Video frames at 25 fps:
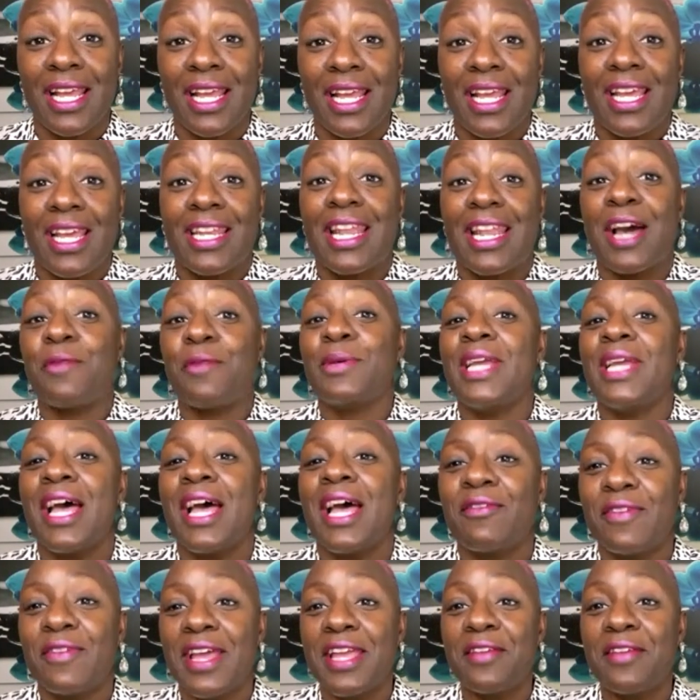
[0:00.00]
Now we have
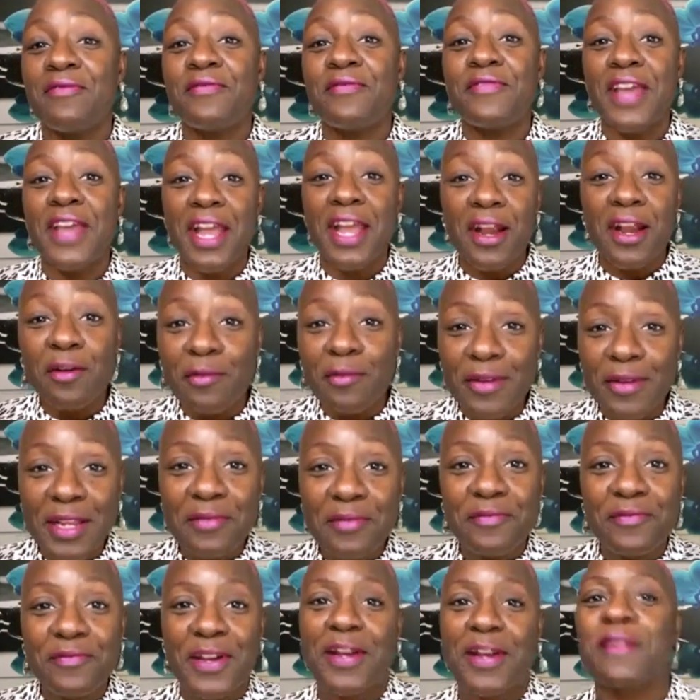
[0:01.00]
a very,
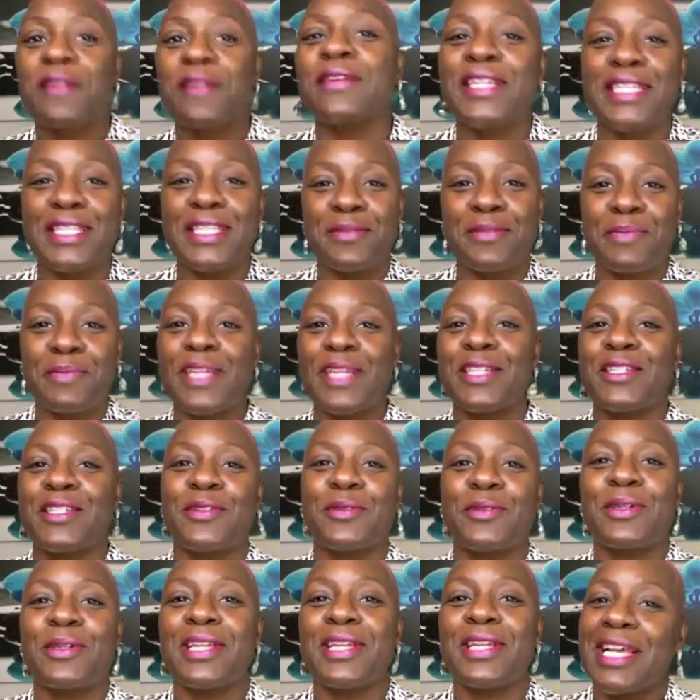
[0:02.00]
very special
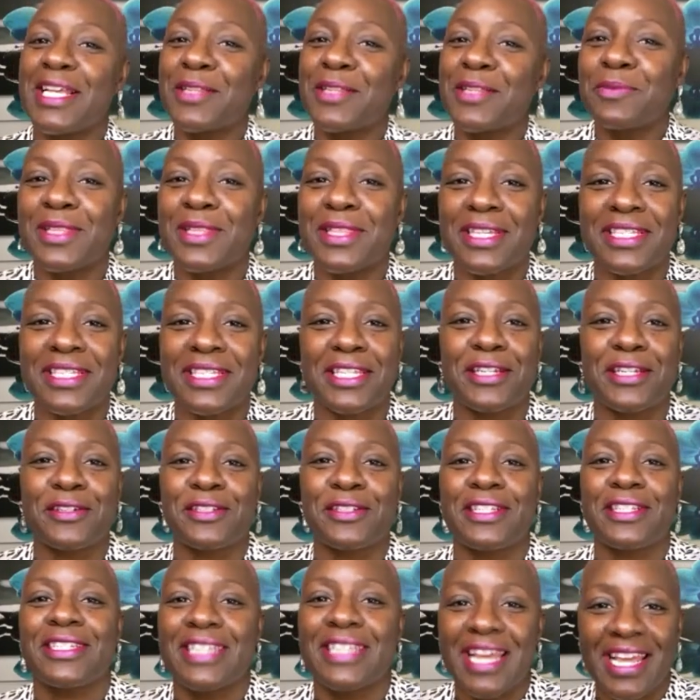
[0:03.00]
guest with us here
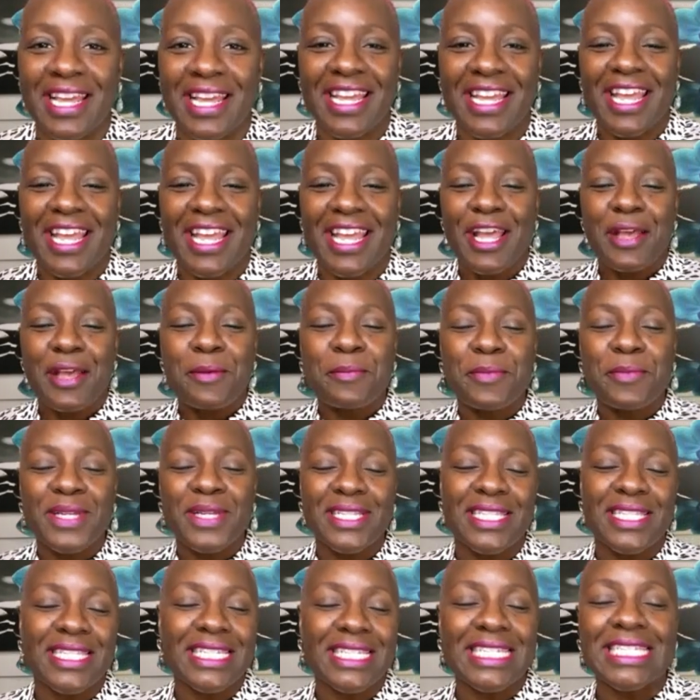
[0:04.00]
today,
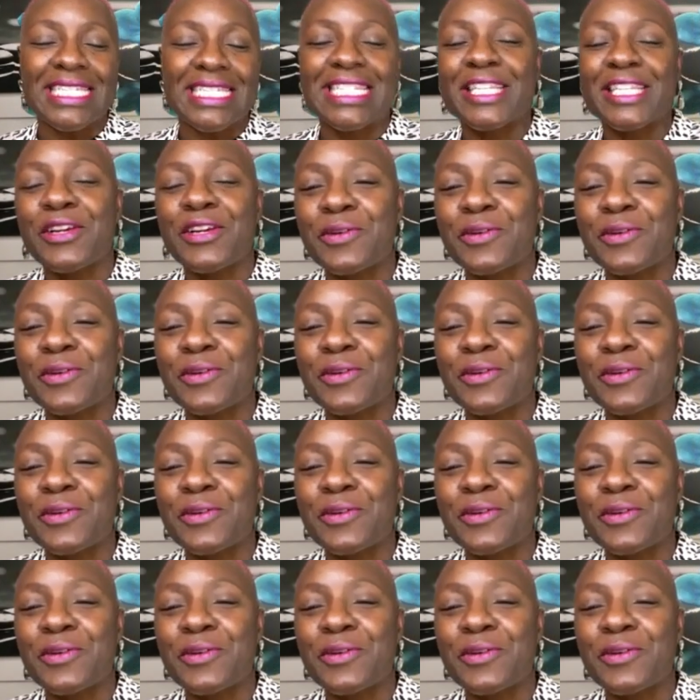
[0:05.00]
Mrs.